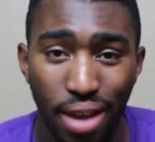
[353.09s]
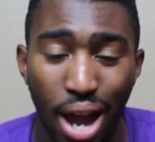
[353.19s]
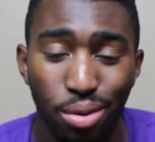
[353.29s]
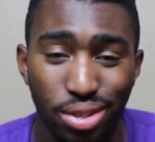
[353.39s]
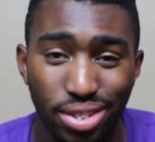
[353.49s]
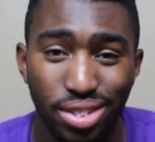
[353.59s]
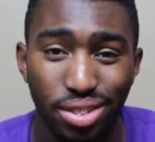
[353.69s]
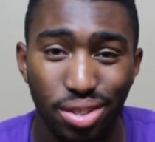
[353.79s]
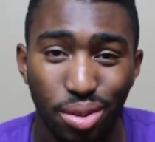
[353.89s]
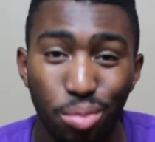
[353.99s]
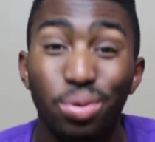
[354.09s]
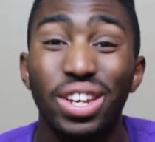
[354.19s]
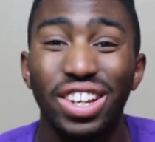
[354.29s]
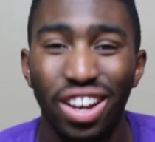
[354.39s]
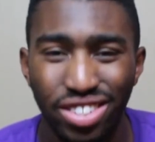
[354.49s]
hours.
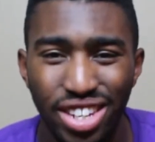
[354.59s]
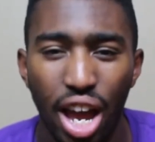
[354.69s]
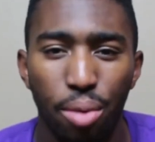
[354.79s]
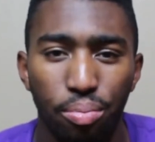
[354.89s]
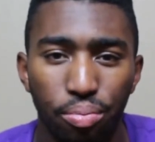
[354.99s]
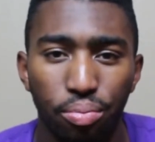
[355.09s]
Pretty long time.